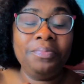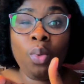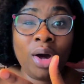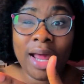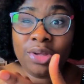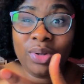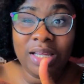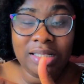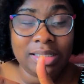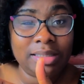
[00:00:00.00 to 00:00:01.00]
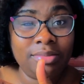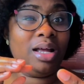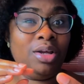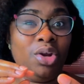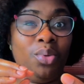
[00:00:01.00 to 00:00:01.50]
What are you eating?
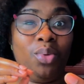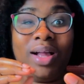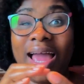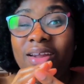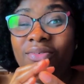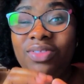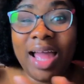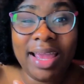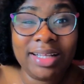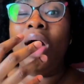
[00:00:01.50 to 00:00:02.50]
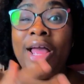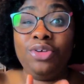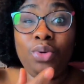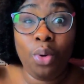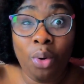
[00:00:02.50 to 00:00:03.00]
What kind of diet
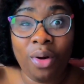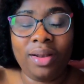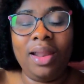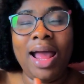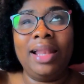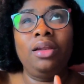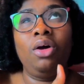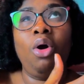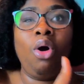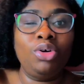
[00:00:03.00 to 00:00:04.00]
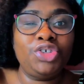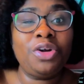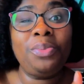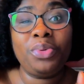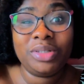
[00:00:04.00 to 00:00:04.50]
are you on? An
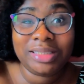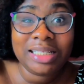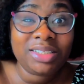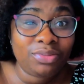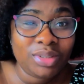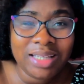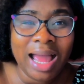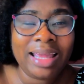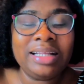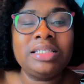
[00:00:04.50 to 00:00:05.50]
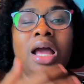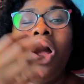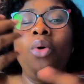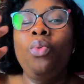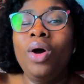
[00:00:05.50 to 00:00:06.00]
ultra processed food diet?
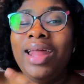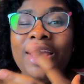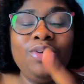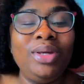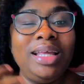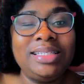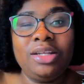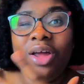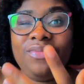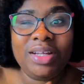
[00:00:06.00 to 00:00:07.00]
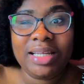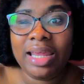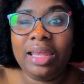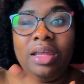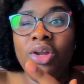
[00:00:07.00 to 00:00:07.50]
What are you eating every
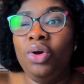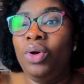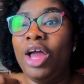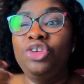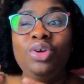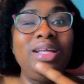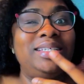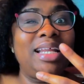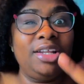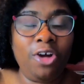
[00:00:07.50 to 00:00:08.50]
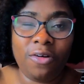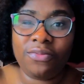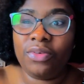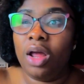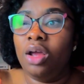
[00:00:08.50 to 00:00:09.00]
day? Are you eating
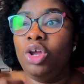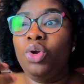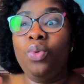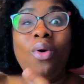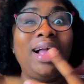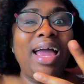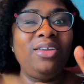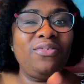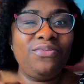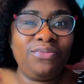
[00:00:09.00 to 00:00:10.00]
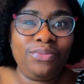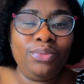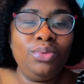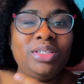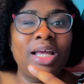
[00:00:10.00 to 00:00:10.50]
enough? What kind of
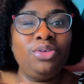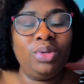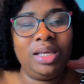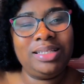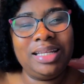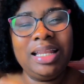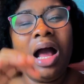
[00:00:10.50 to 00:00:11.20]
foods are you eating?